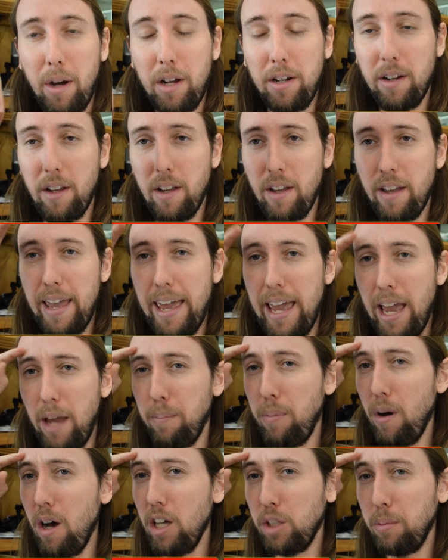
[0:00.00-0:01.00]
button
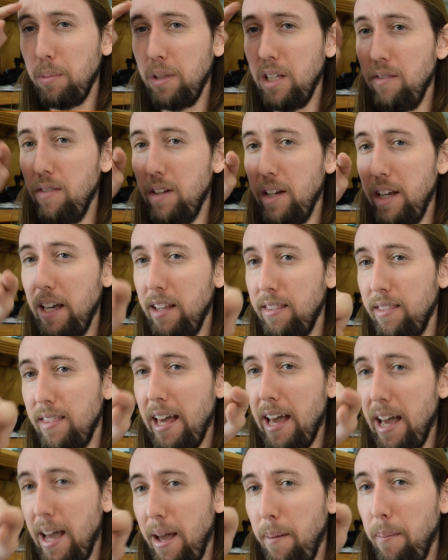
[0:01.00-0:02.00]
and possibly even hit
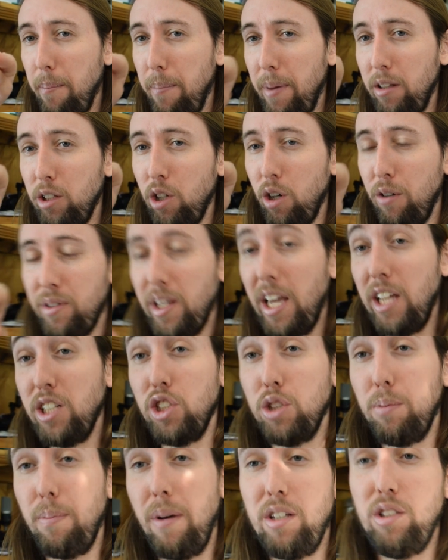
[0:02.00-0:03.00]
that bell
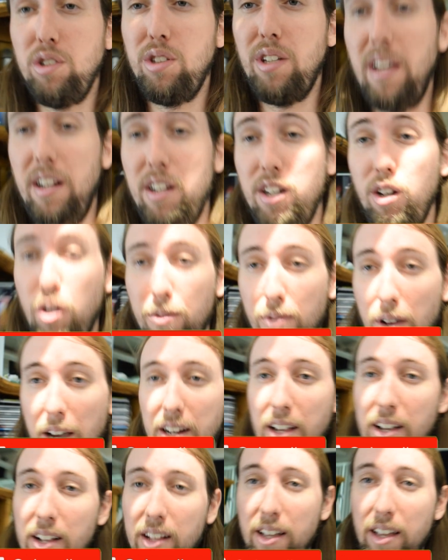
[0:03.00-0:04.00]
notifications button so you get
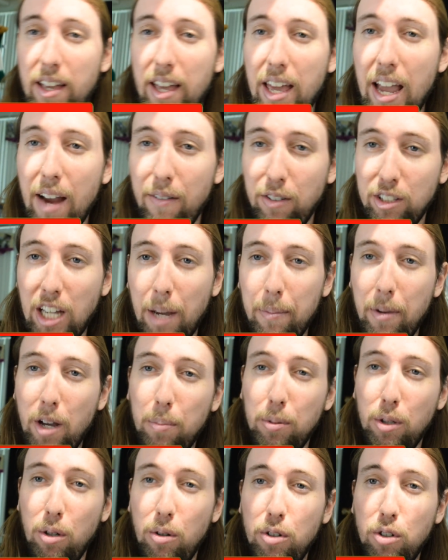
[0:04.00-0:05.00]
notified every time I
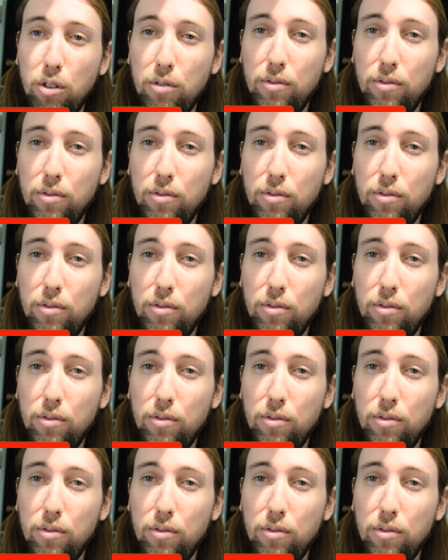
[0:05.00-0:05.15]
upload a new